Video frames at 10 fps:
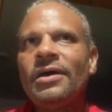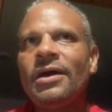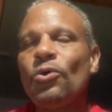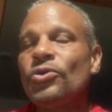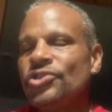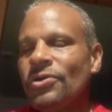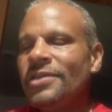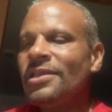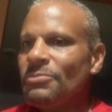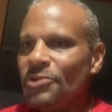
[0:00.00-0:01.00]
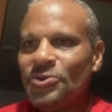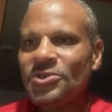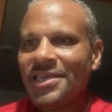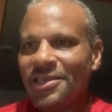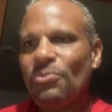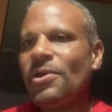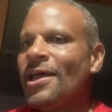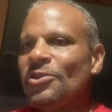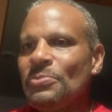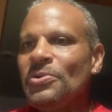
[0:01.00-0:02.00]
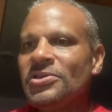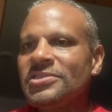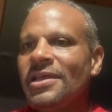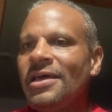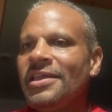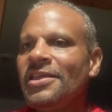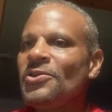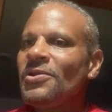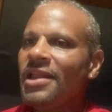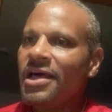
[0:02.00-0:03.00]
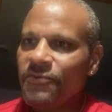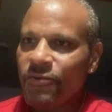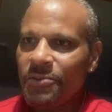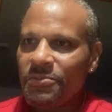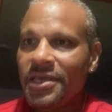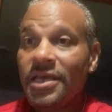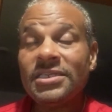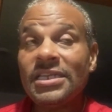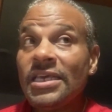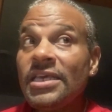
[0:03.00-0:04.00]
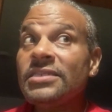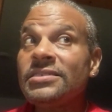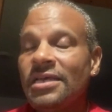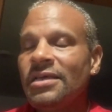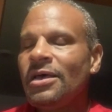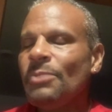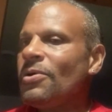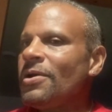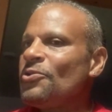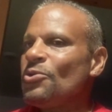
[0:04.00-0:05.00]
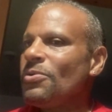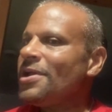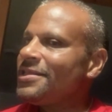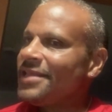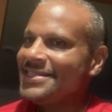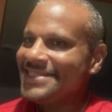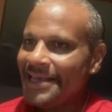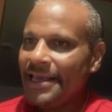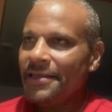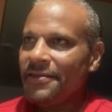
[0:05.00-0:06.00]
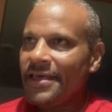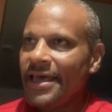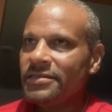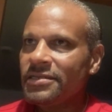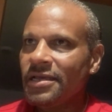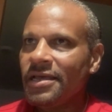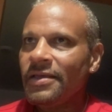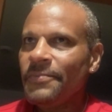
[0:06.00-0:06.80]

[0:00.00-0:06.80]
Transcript: or showing that music can bring out the personality in your loved one, because it is a part of the brain, they say, that